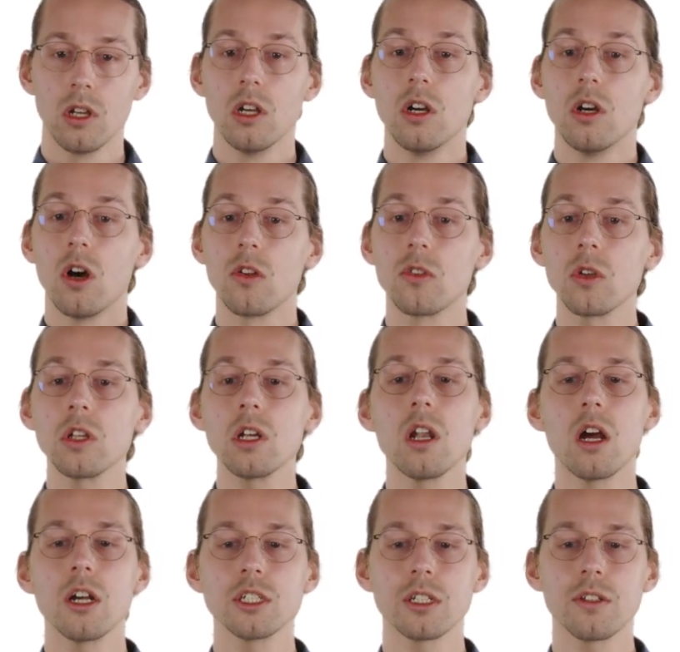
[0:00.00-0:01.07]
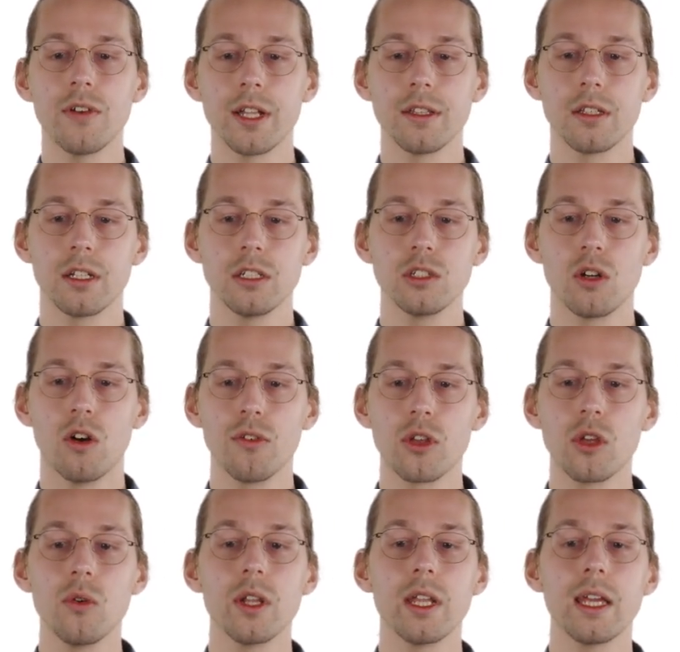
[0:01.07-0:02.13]
Another large advantage of
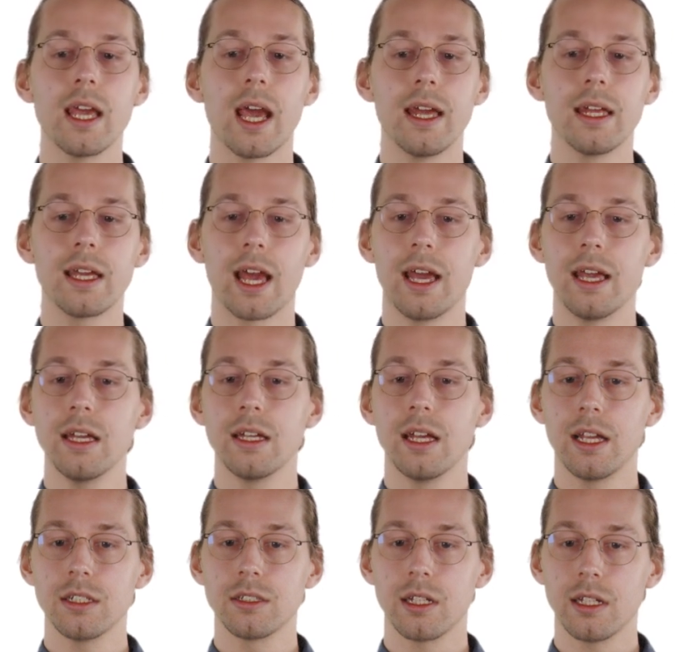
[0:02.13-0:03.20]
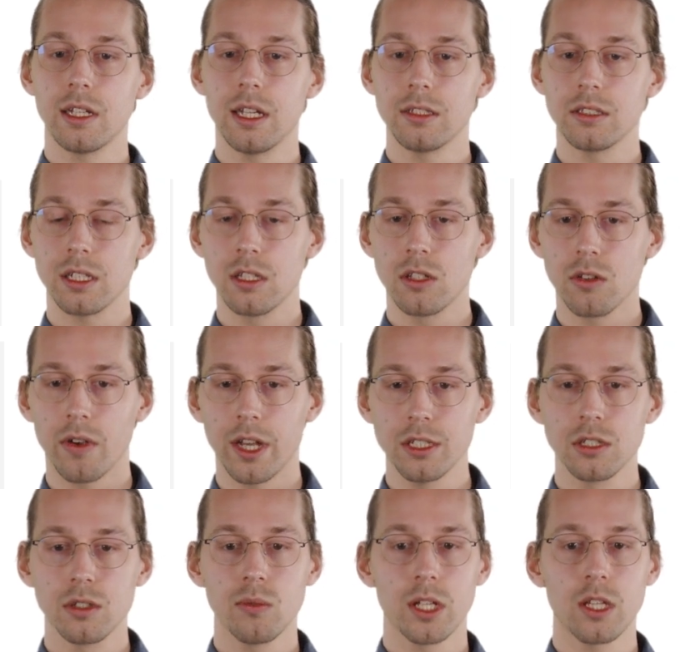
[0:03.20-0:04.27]
QNE-ADK is that its
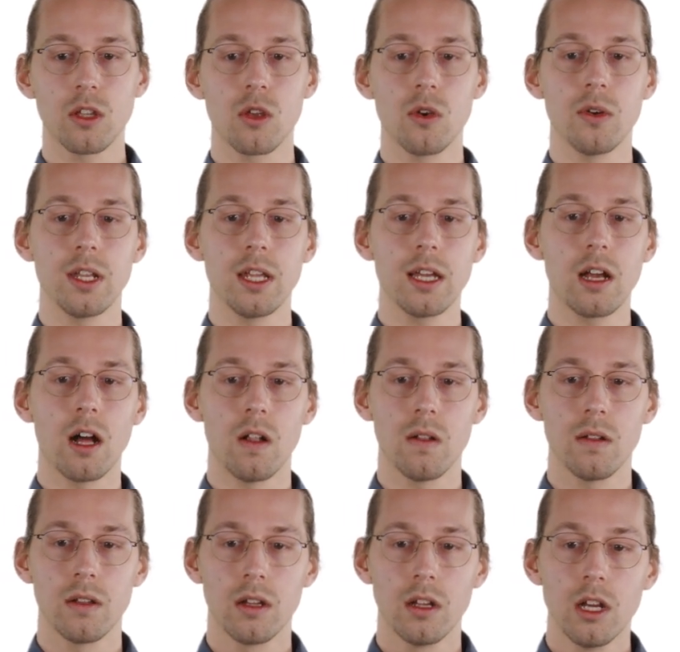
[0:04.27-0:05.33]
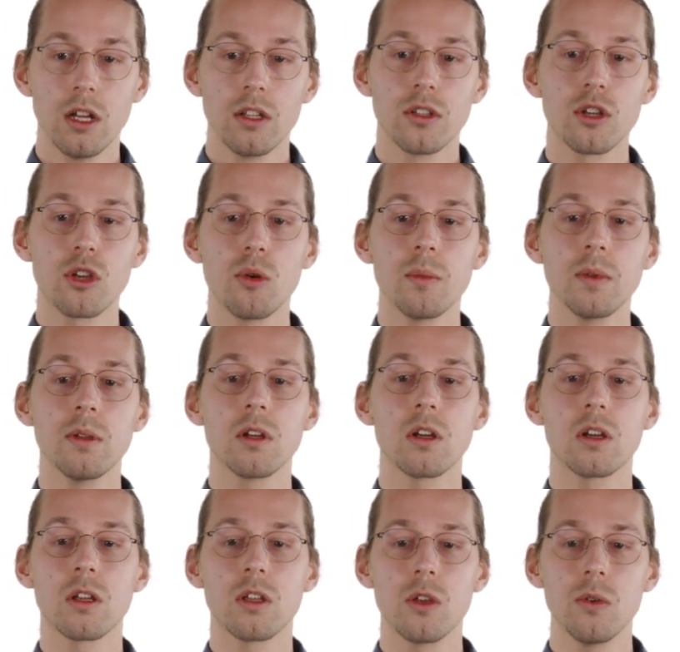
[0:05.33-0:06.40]
integration with QNE-CAL, the
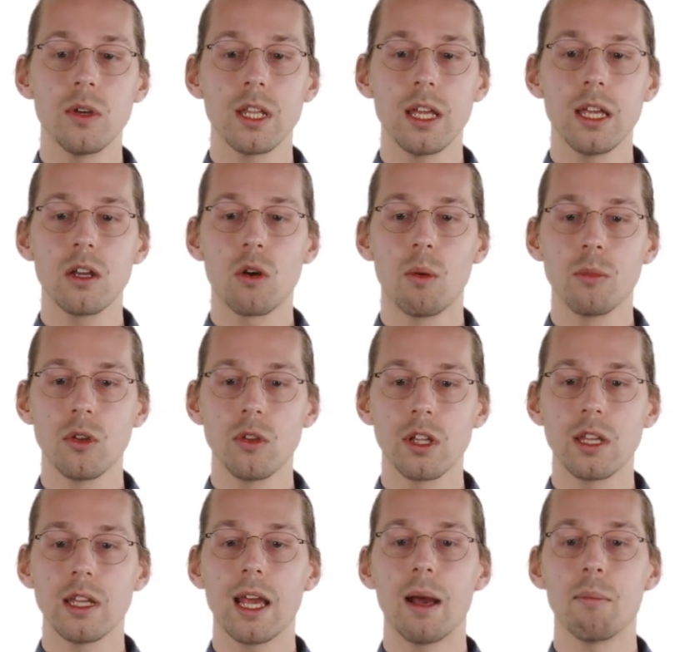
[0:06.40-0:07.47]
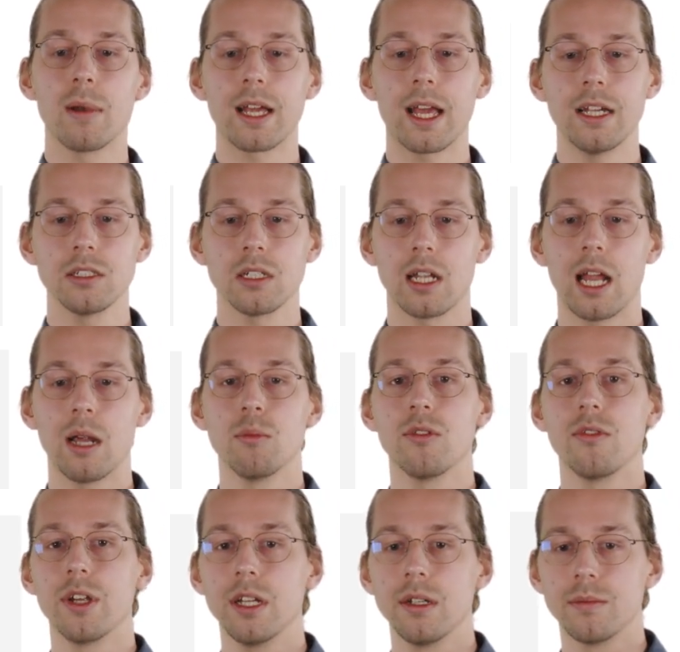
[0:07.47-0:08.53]
QNE Community Application
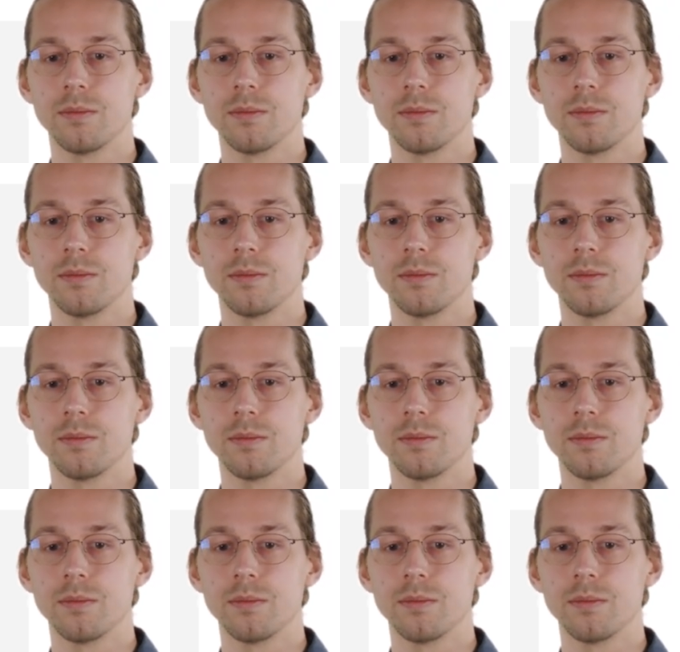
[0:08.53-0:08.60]
Library.